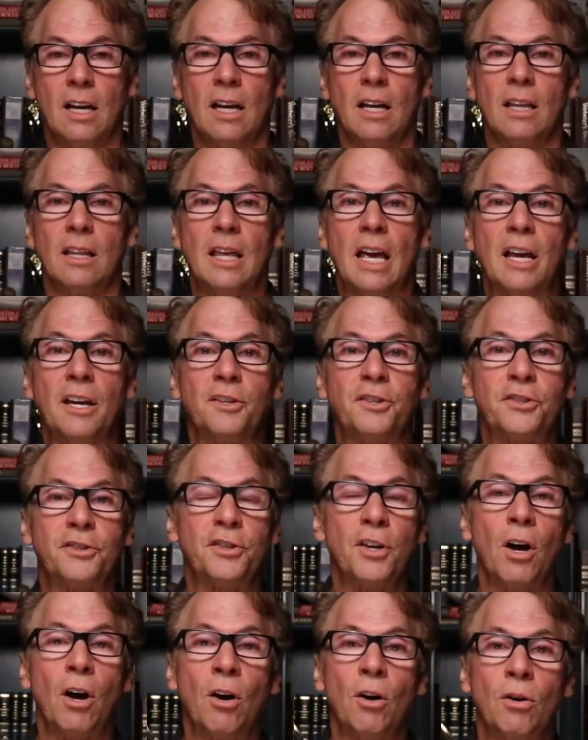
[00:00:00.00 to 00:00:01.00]
They
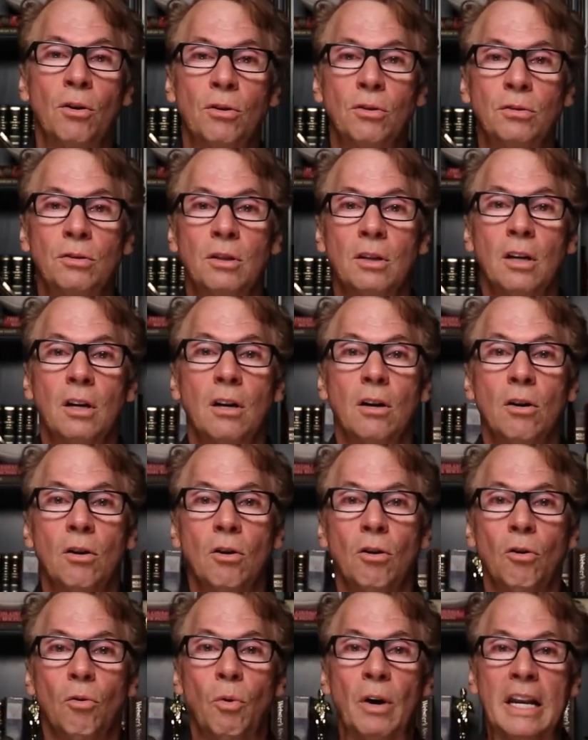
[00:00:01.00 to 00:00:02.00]
sowed
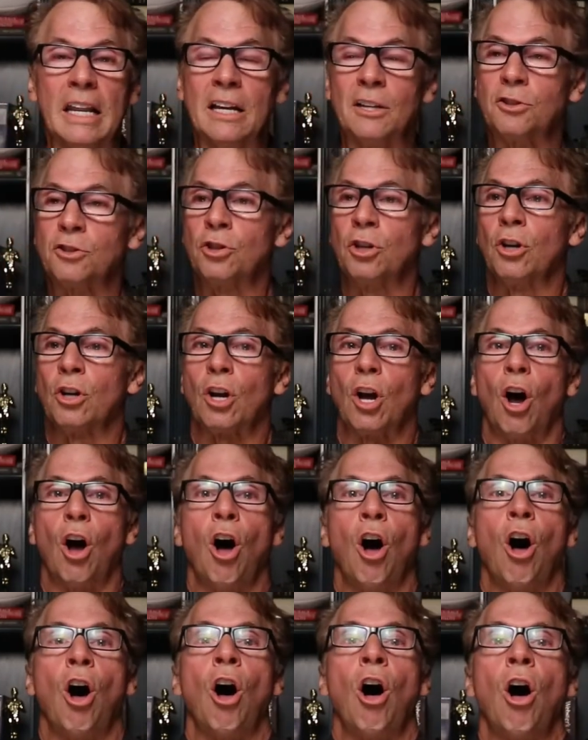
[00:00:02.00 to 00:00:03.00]
when it took
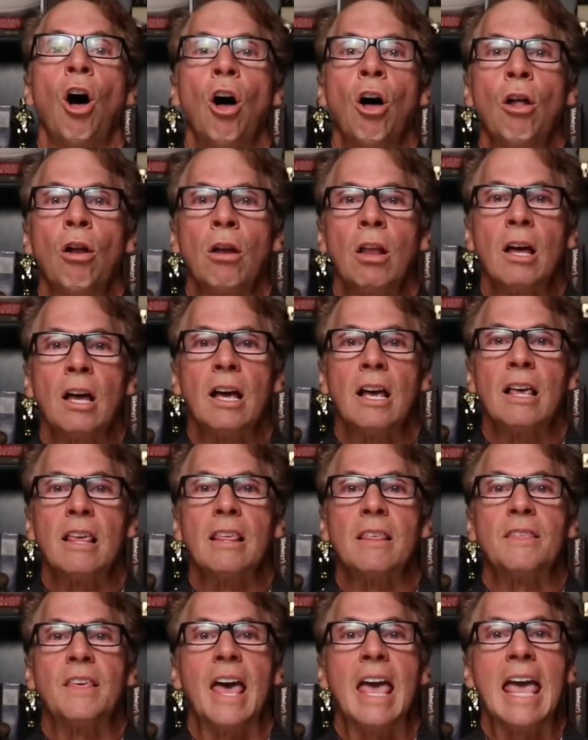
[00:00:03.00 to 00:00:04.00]
all
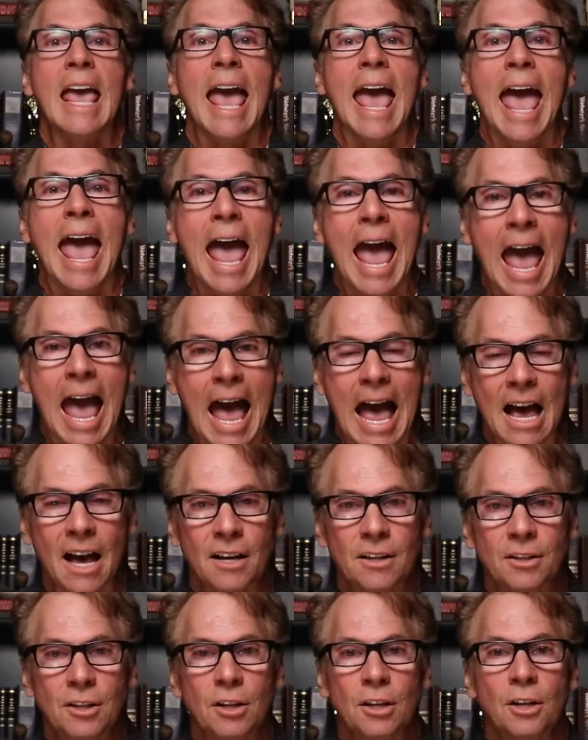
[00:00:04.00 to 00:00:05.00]
they
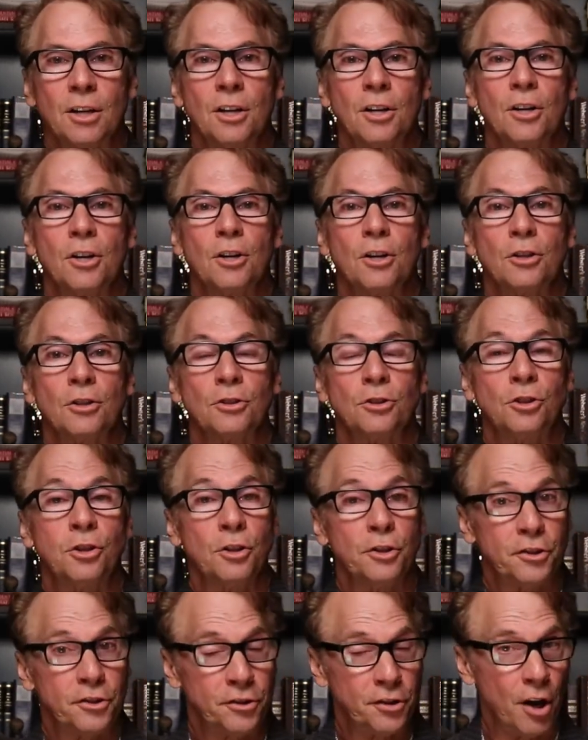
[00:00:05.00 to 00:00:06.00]
had
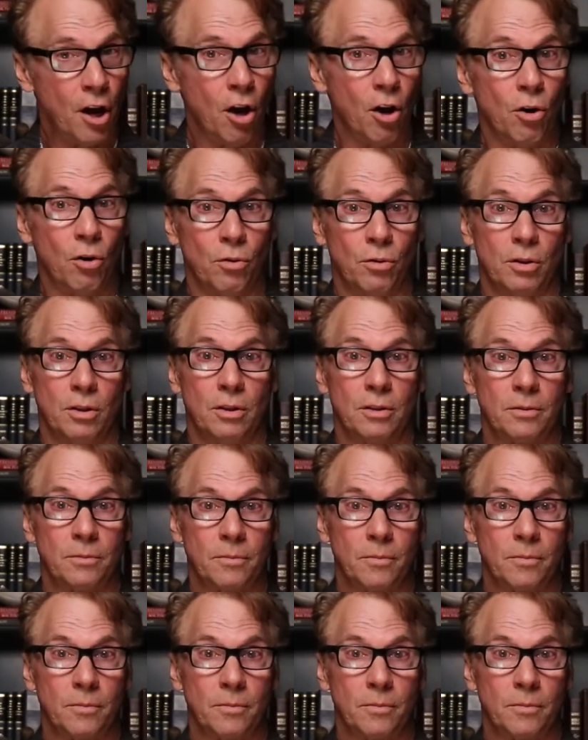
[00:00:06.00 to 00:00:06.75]
to sow.